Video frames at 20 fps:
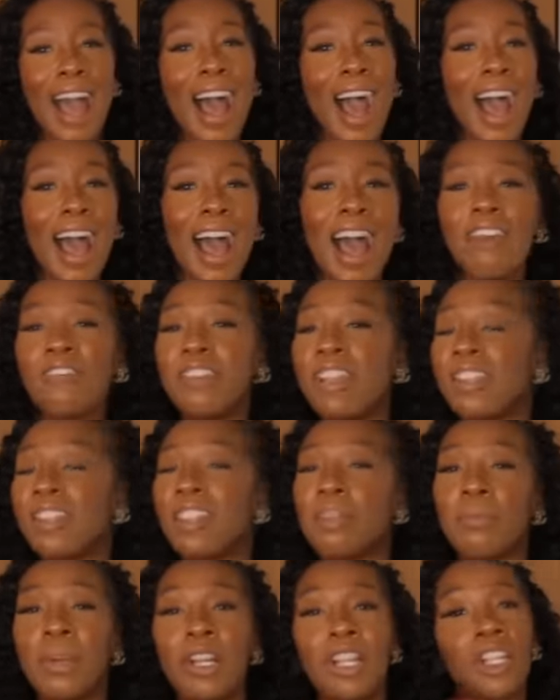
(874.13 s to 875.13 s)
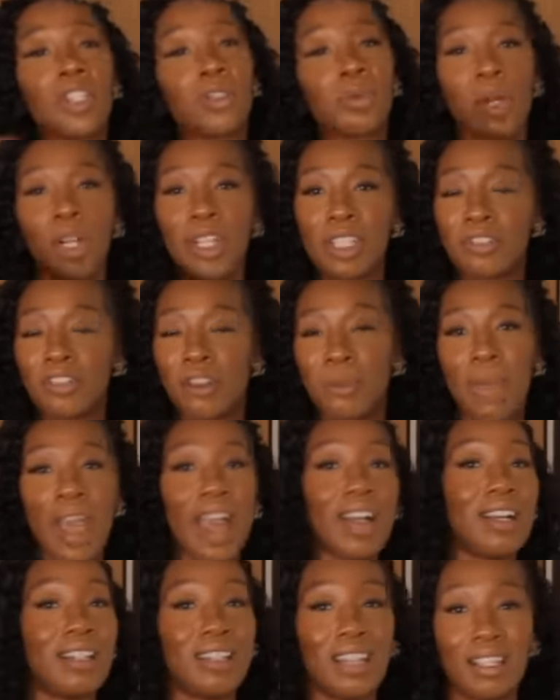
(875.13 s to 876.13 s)
I have nothing but good words for
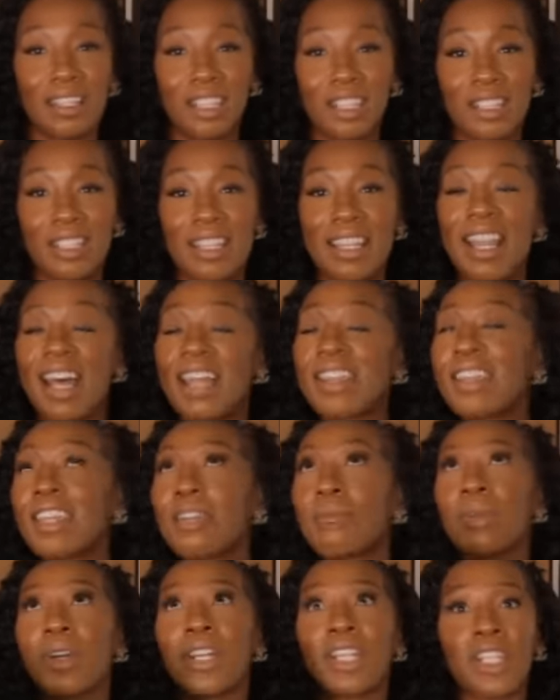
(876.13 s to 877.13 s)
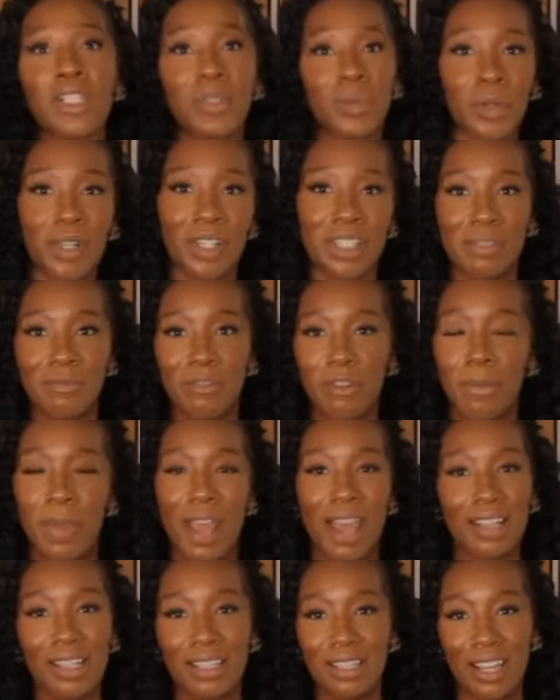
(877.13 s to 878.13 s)
Matte Collection. Nothing but good words for
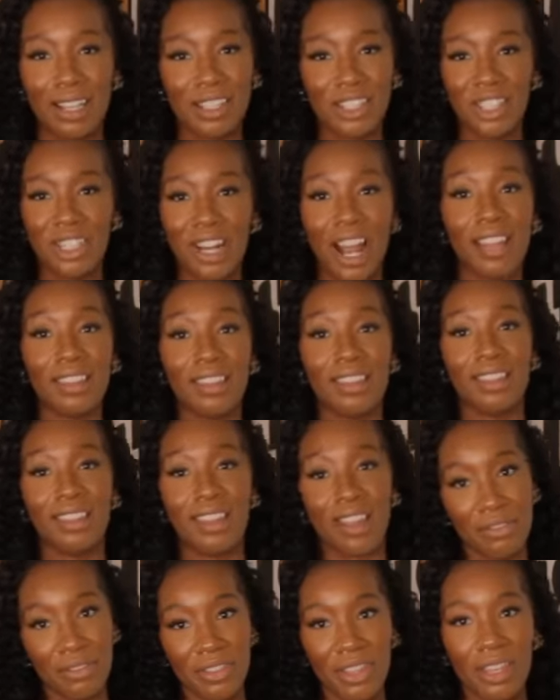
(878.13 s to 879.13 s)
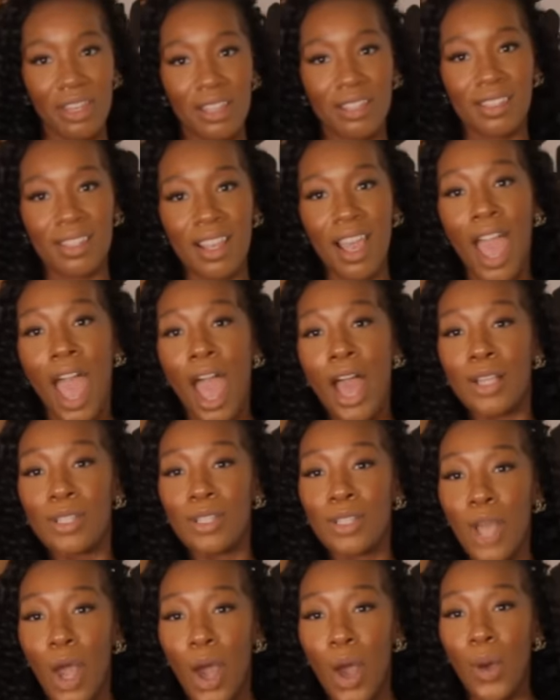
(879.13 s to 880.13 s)
Matte Collection. I love this.
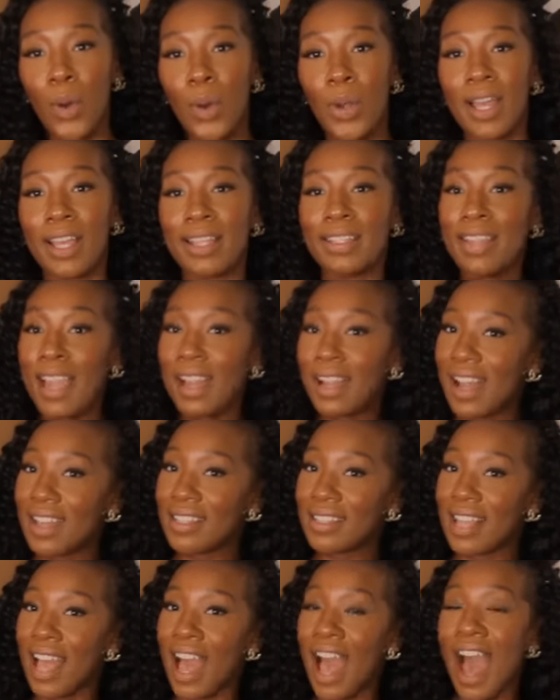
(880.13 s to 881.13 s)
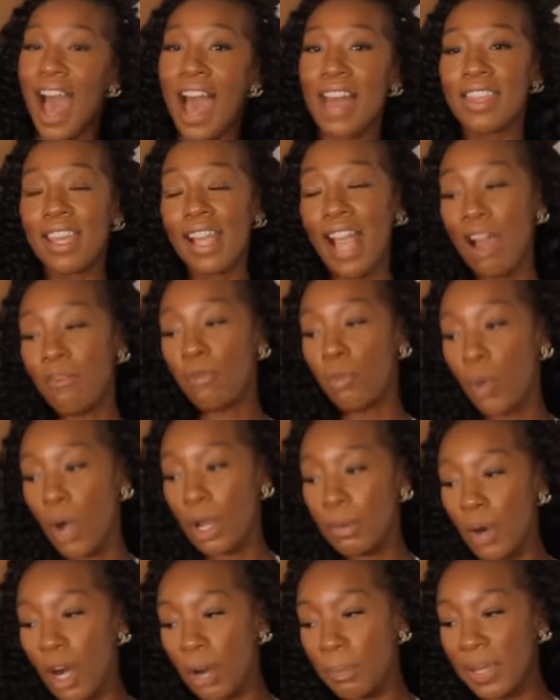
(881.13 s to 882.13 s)
So yeah, guys, I think I have
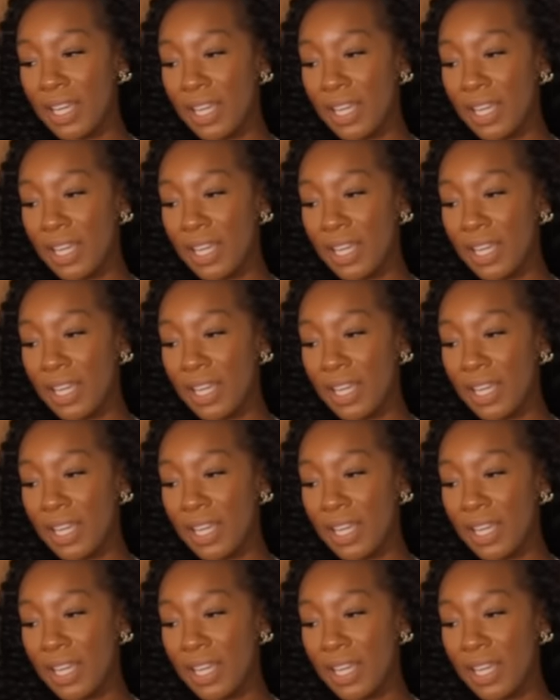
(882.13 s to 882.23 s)
one more